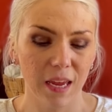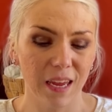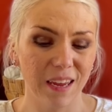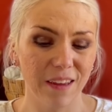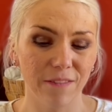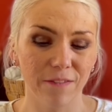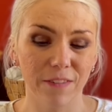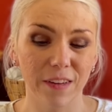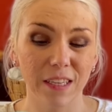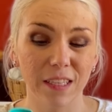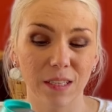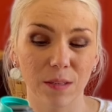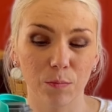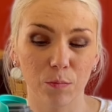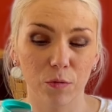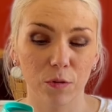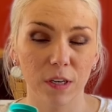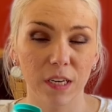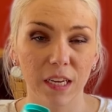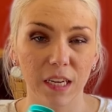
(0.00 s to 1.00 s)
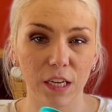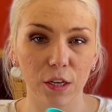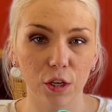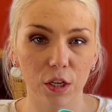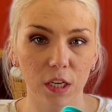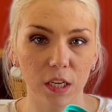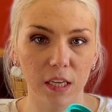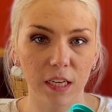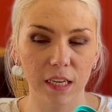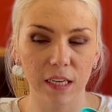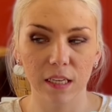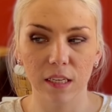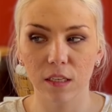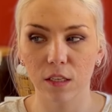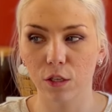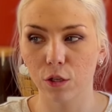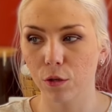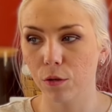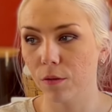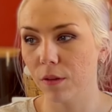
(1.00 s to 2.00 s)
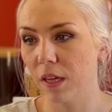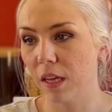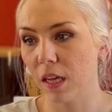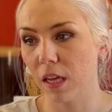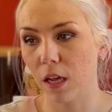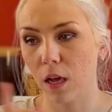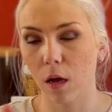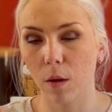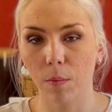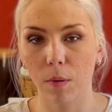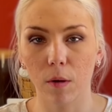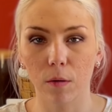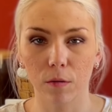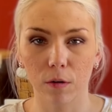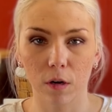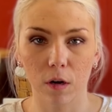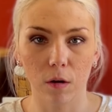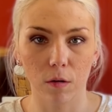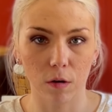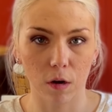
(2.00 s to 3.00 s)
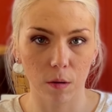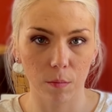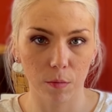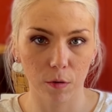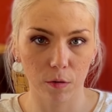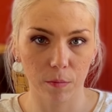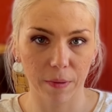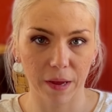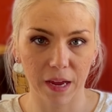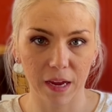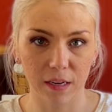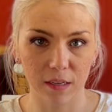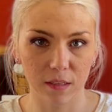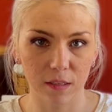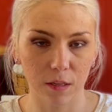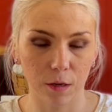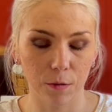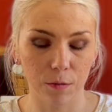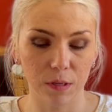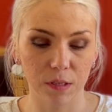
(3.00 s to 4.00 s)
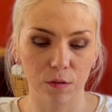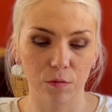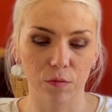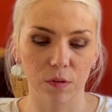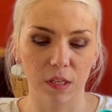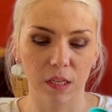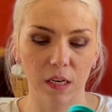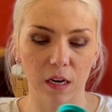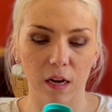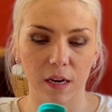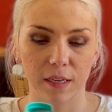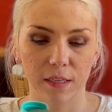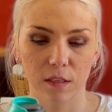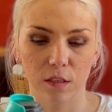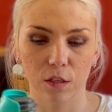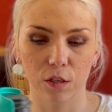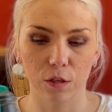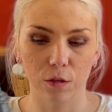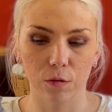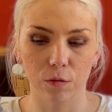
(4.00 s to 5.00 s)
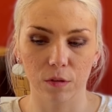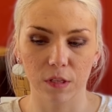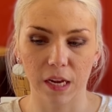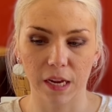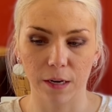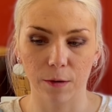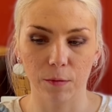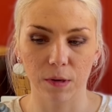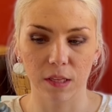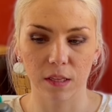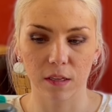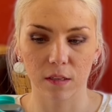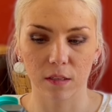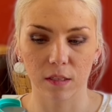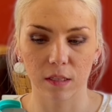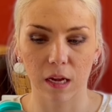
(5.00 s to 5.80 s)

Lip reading: It fits pretty good into the cup holder on our book bag, so it's really nice to take with us.